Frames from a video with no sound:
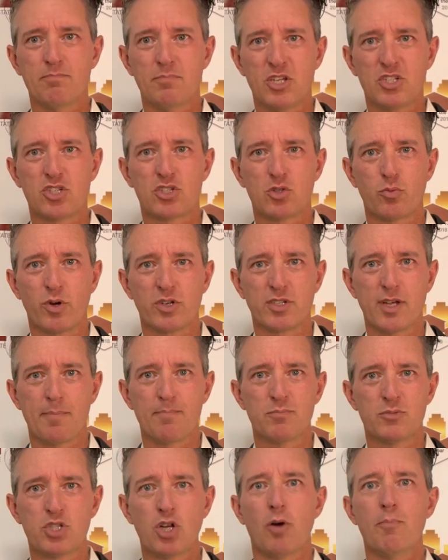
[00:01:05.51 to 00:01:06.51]
It's just a weird time.
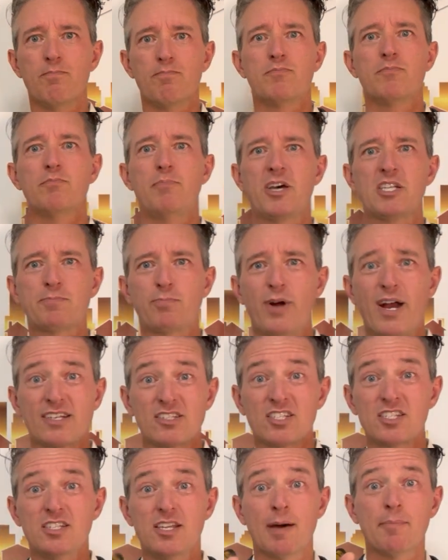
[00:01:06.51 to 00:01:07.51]
So, best
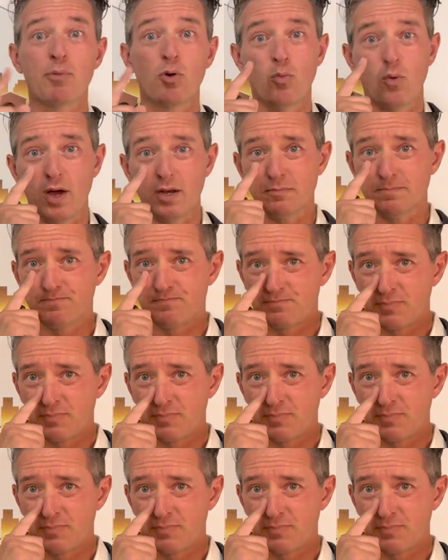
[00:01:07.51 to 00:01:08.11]
practice number one.